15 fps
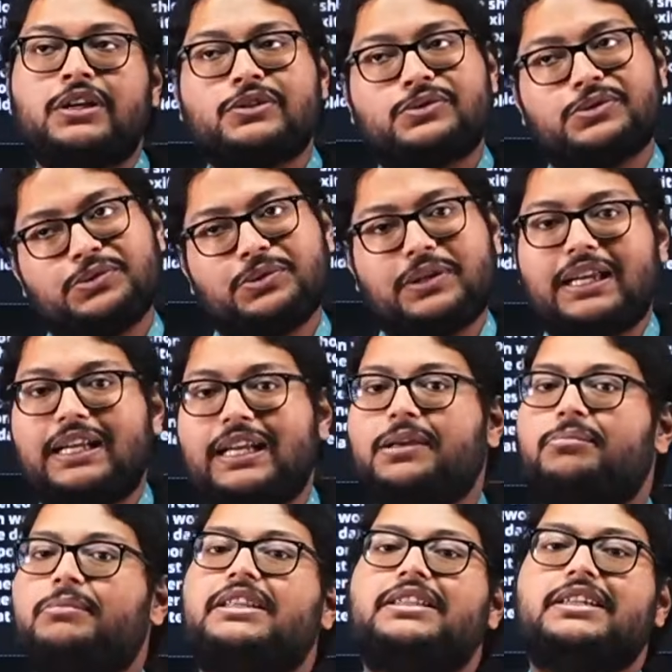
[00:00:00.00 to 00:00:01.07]
So you can like
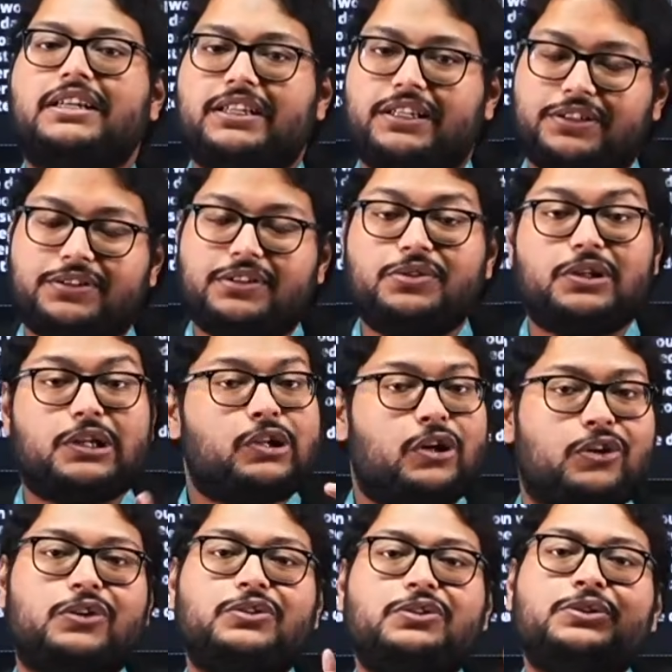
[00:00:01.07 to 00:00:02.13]
make the correction. You are not
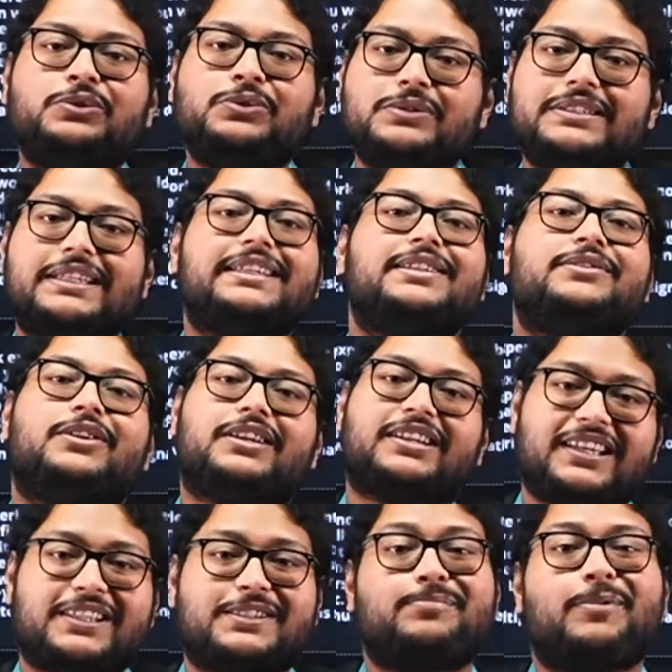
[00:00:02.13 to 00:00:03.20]
going to lose any work
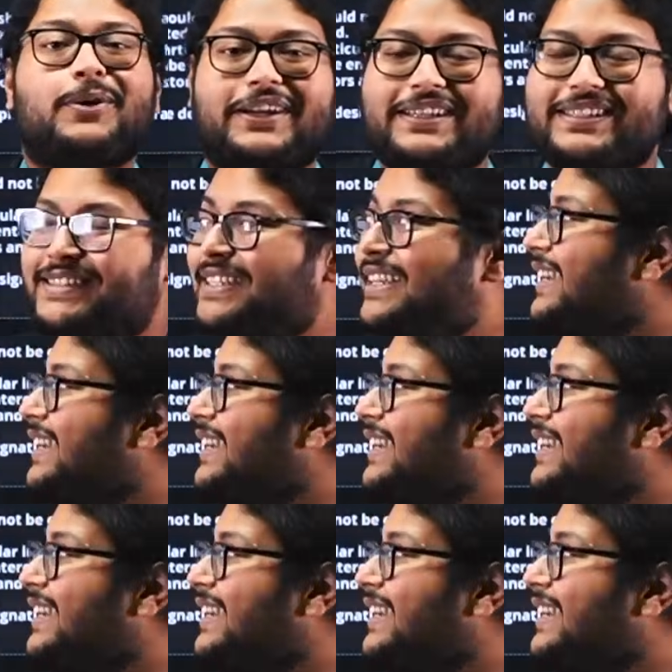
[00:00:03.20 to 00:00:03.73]
ex points.